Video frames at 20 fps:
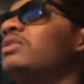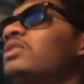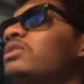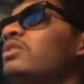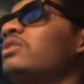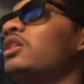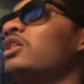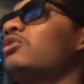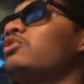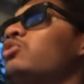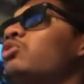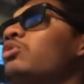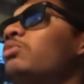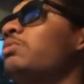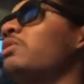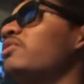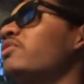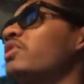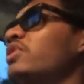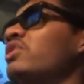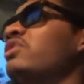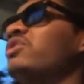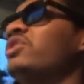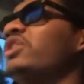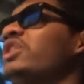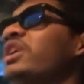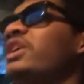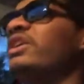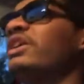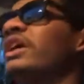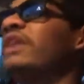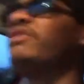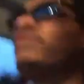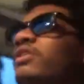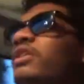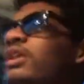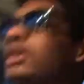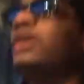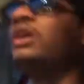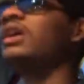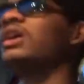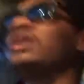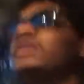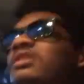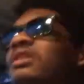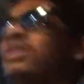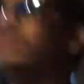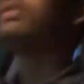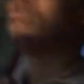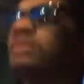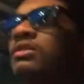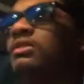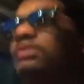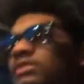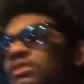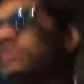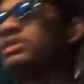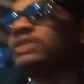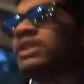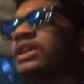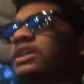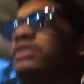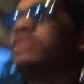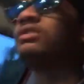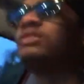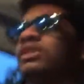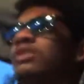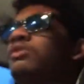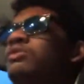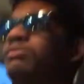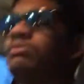not suitable for the city drive, as it takes down